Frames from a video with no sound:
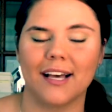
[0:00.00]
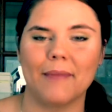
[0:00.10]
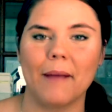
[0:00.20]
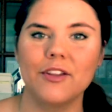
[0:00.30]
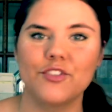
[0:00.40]

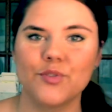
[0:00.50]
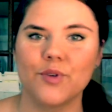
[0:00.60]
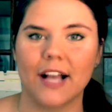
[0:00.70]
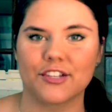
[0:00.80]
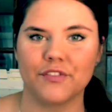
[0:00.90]
I'm going to
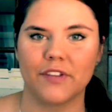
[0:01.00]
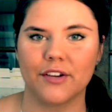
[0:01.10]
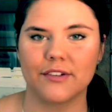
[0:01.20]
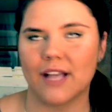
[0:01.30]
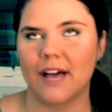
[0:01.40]
do extra
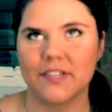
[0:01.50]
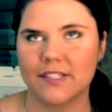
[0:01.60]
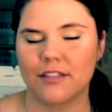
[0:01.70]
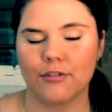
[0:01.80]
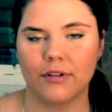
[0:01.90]
videos,
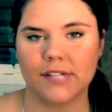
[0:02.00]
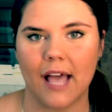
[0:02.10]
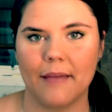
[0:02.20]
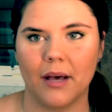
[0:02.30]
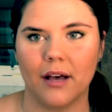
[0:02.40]
obviously, throughout
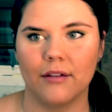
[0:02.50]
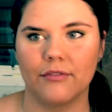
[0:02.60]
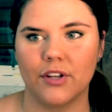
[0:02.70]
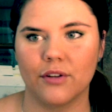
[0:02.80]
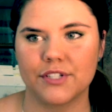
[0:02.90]
time
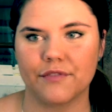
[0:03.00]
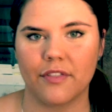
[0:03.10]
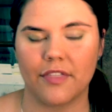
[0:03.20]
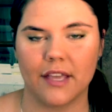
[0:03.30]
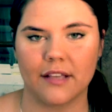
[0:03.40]
of, you know,
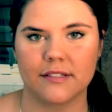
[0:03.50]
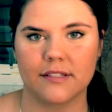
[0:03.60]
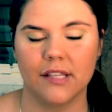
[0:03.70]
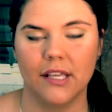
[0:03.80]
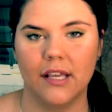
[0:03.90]
different
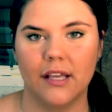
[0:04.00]
things